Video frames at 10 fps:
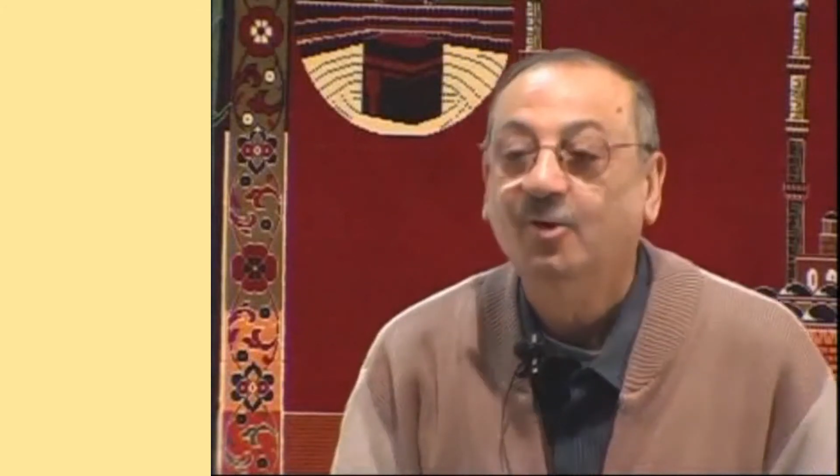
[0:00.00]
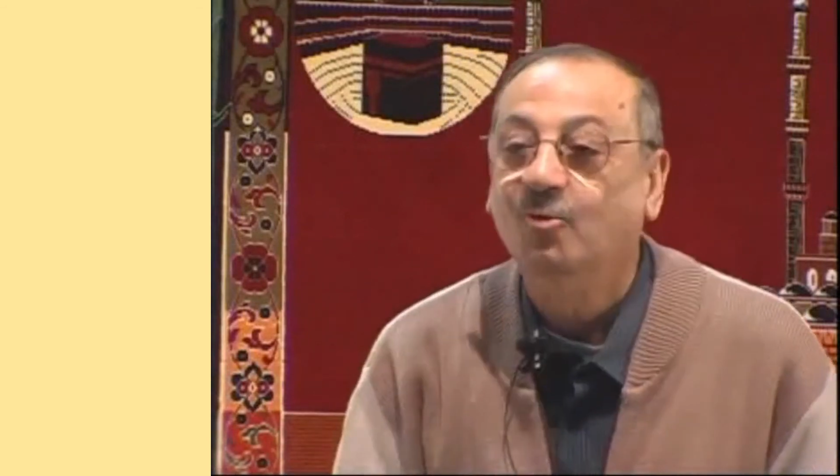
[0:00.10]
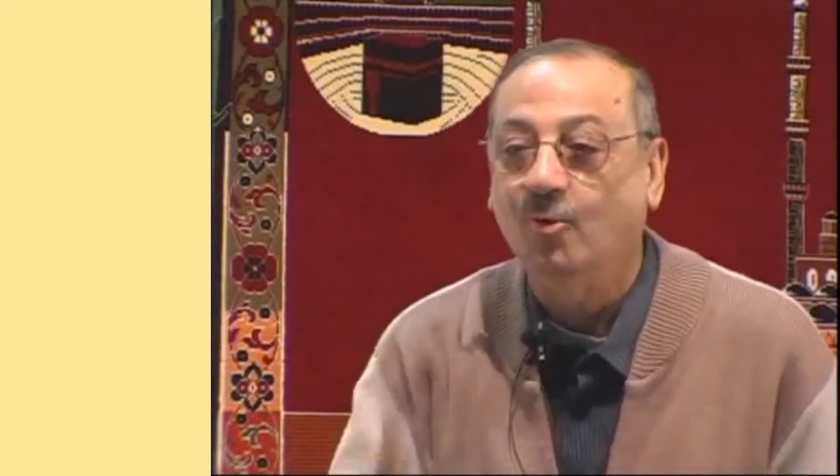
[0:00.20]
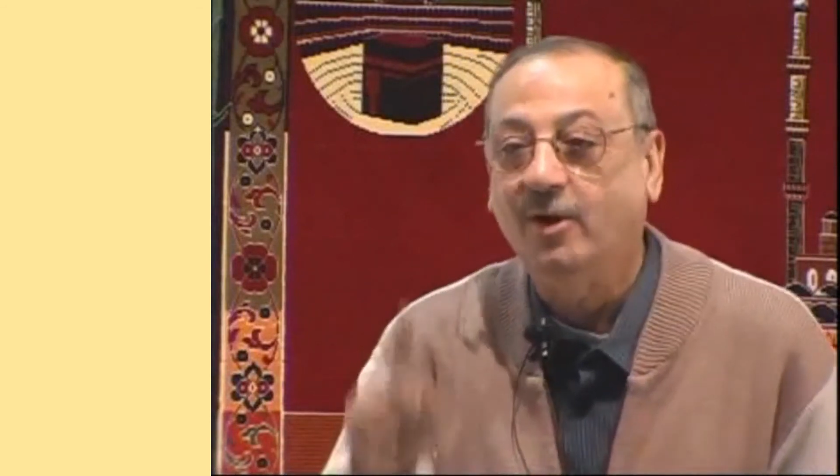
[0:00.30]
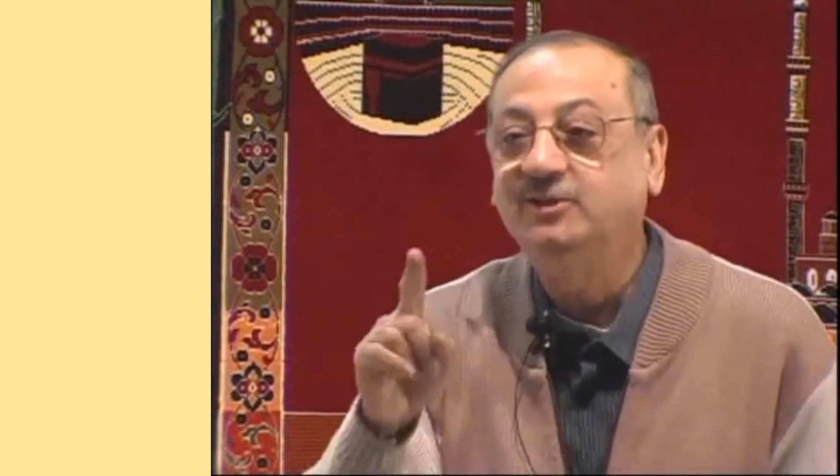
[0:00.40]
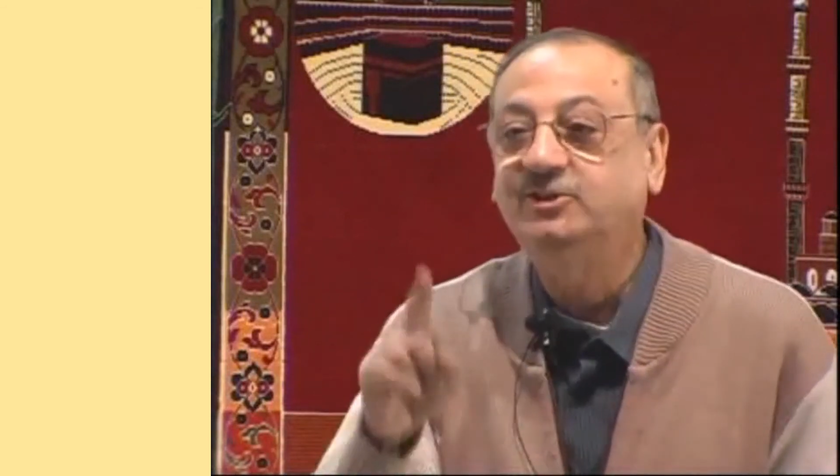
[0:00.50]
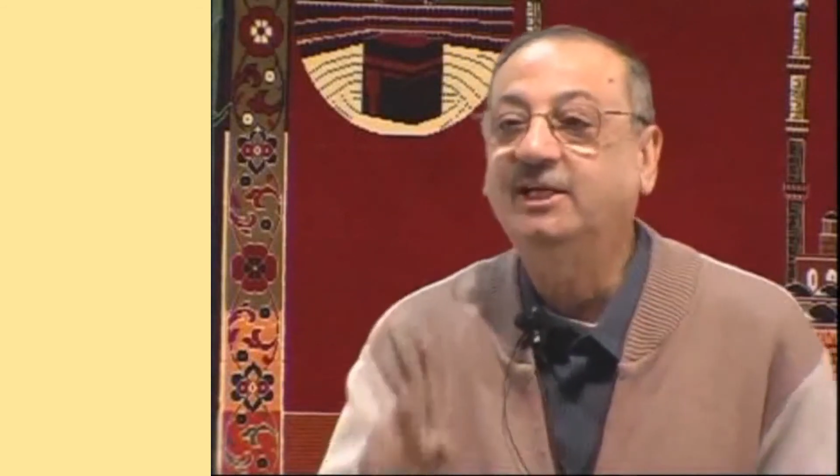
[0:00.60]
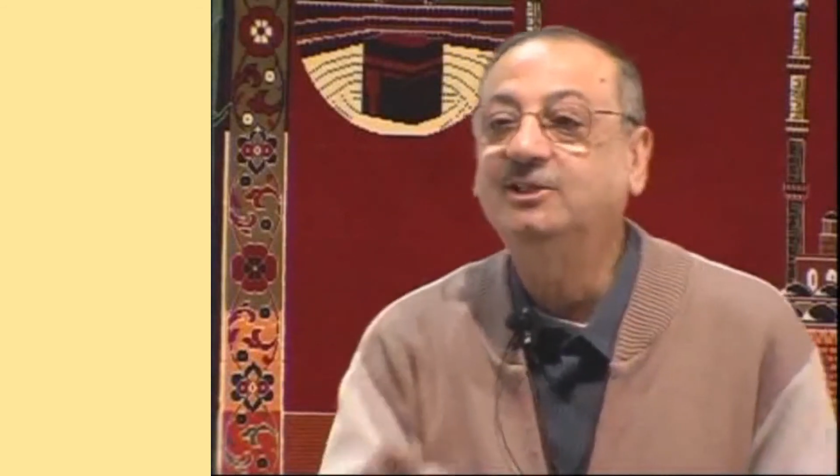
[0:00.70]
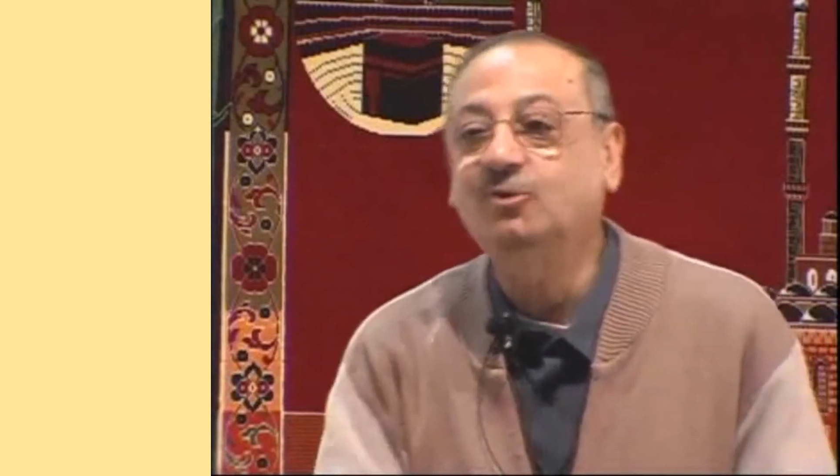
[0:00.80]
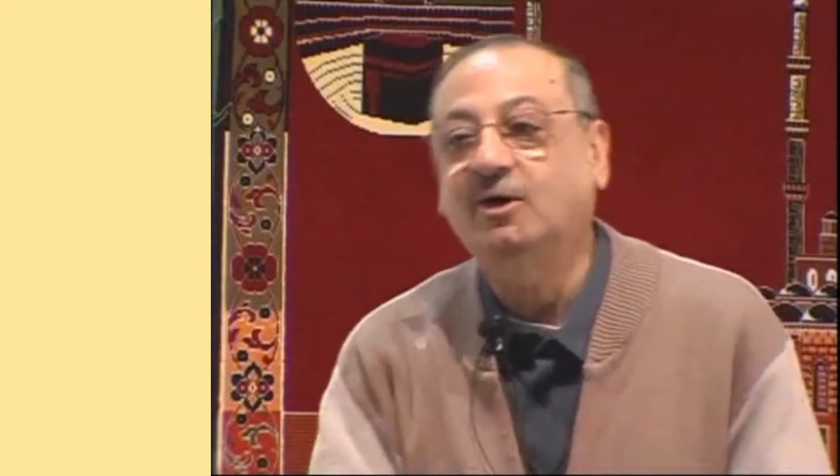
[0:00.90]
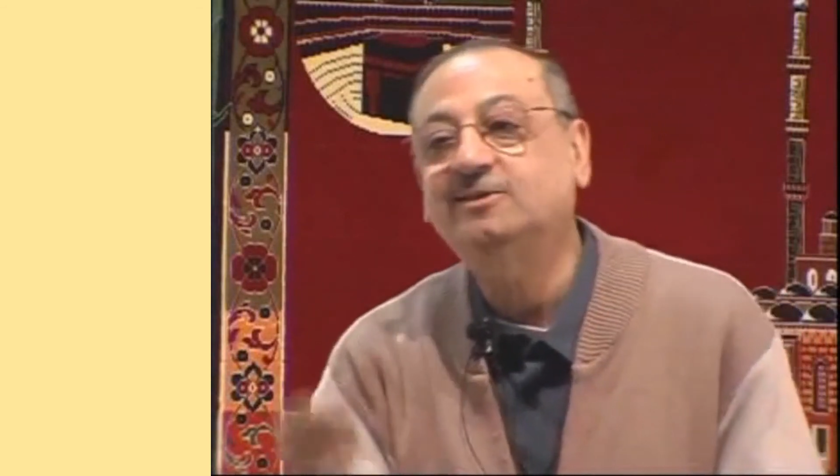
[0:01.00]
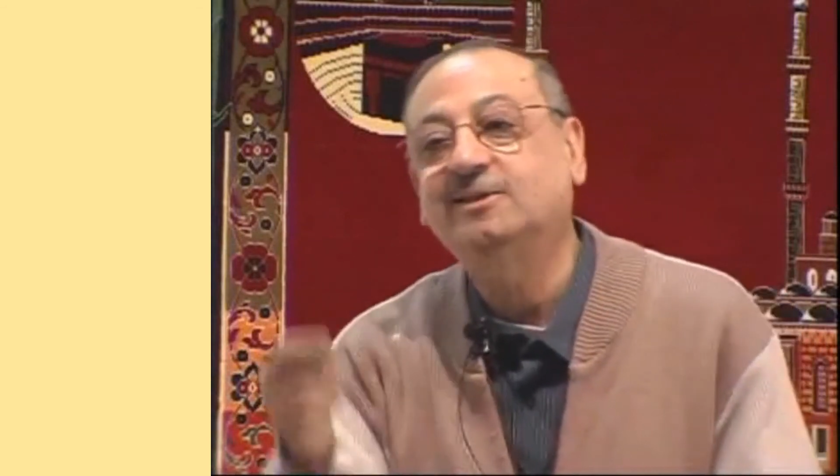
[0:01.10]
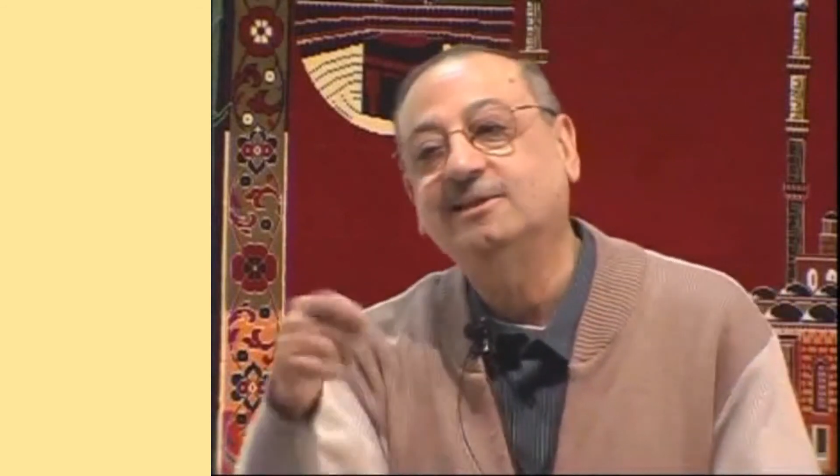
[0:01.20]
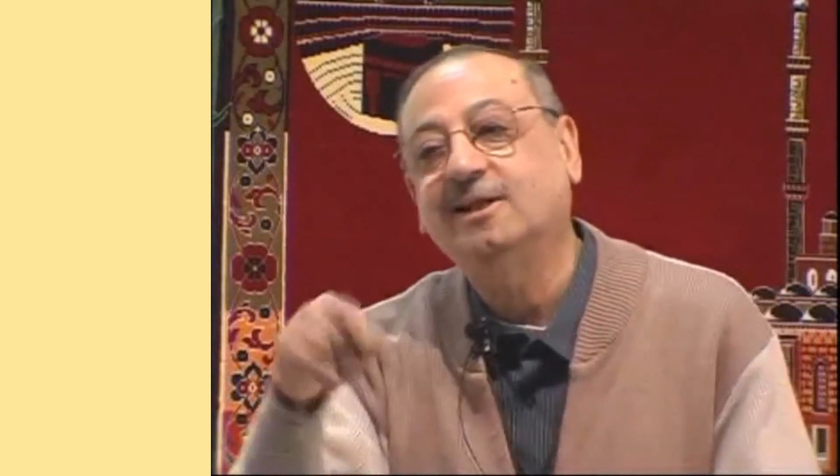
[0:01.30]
One change was that the